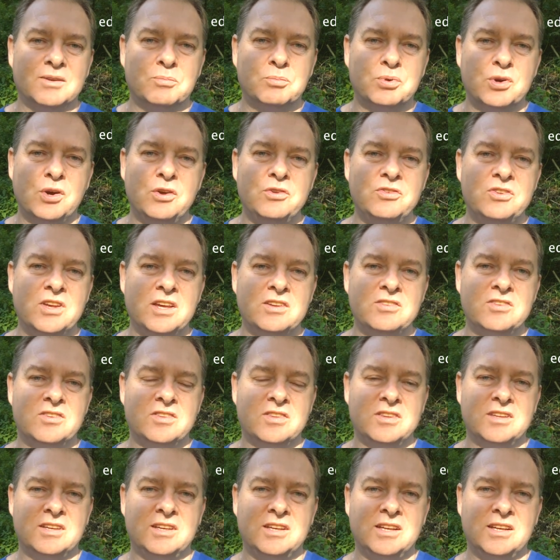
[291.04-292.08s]
process
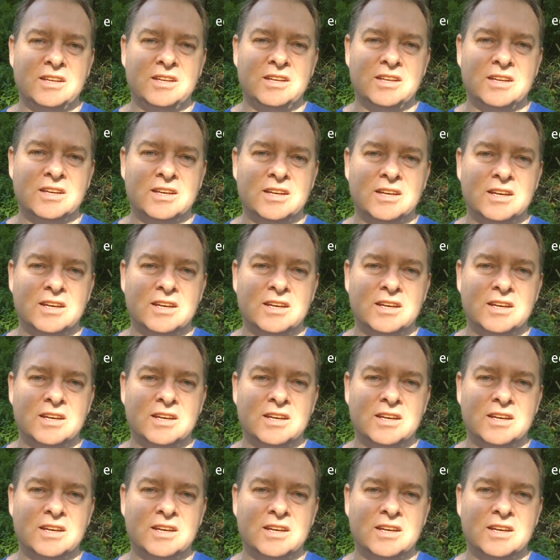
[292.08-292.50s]
the